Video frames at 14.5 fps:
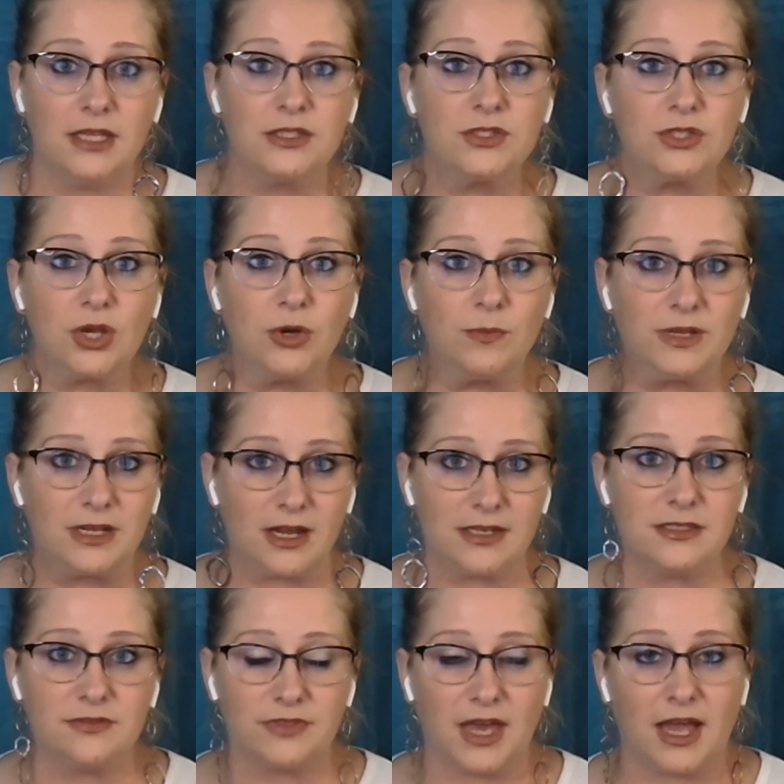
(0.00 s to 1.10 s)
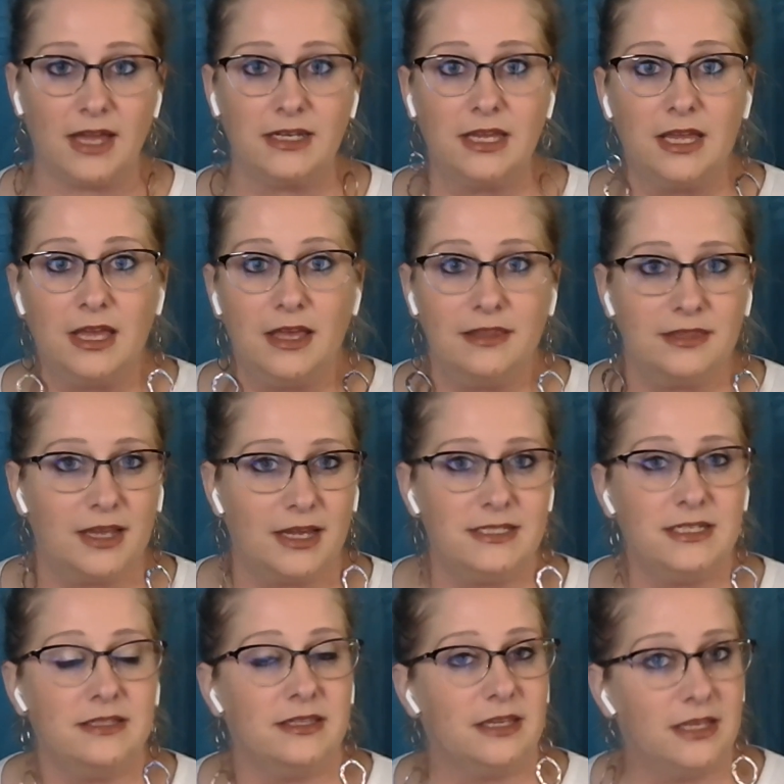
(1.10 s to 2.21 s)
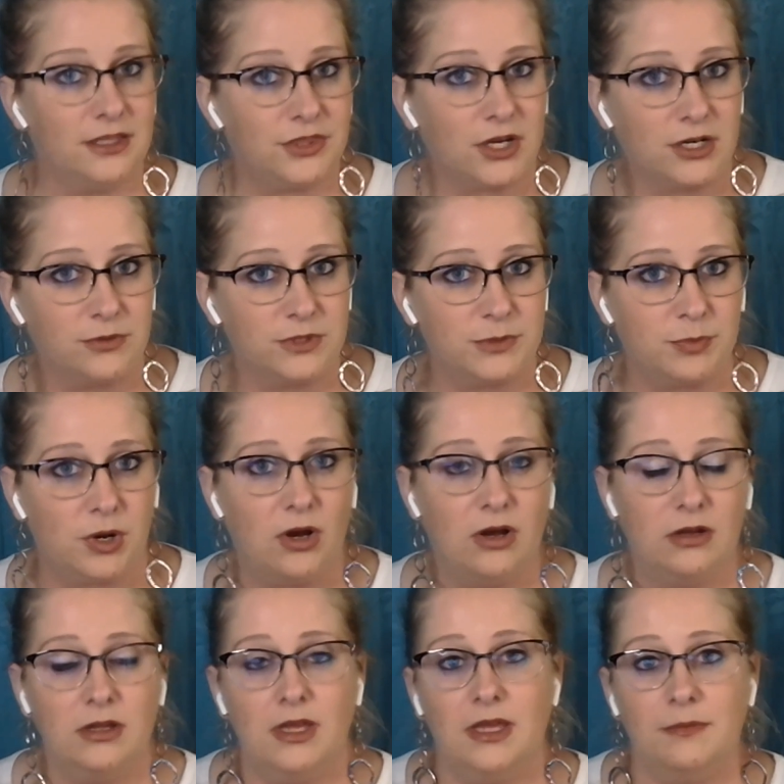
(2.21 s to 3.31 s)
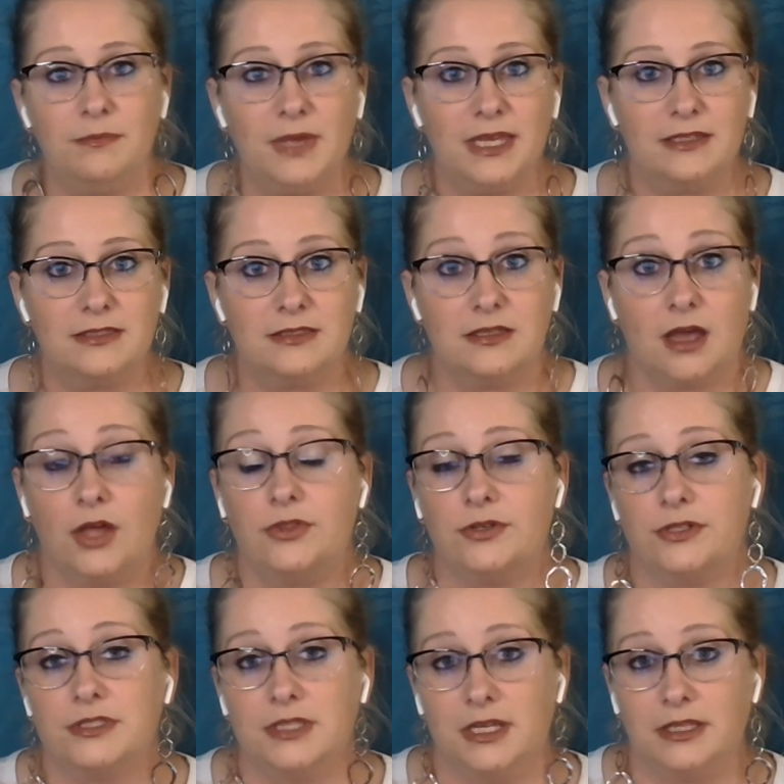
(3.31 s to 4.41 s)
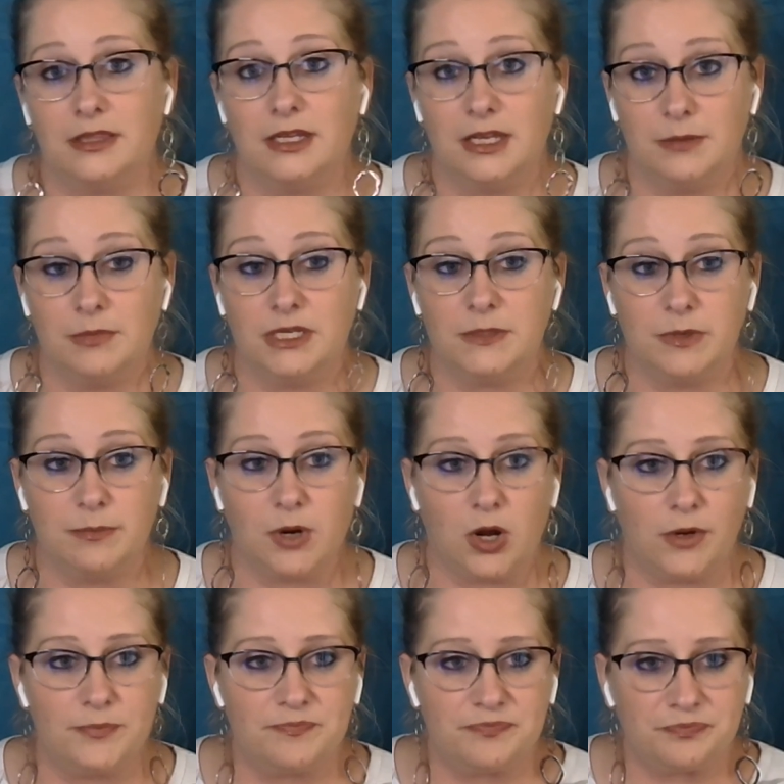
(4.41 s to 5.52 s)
And so because of that, the idea that he thought it was Paul makes others think that it must be Paul.